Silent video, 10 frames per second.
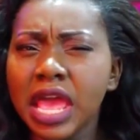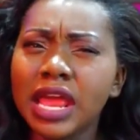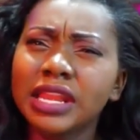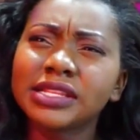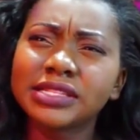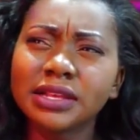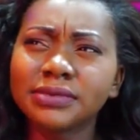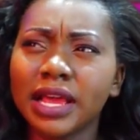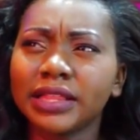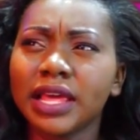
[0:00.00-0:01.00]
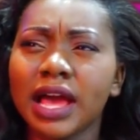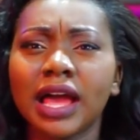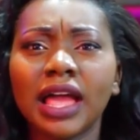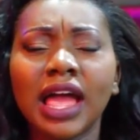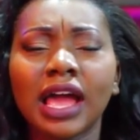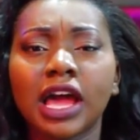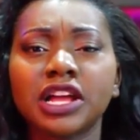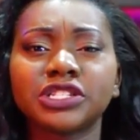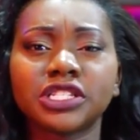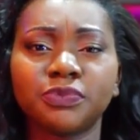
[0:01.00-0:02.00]
And it seems like they're
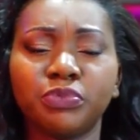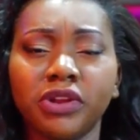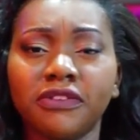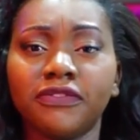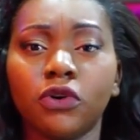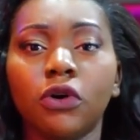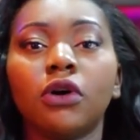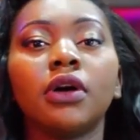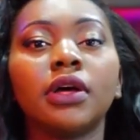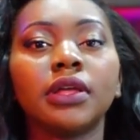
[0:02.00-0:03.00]
catching spree for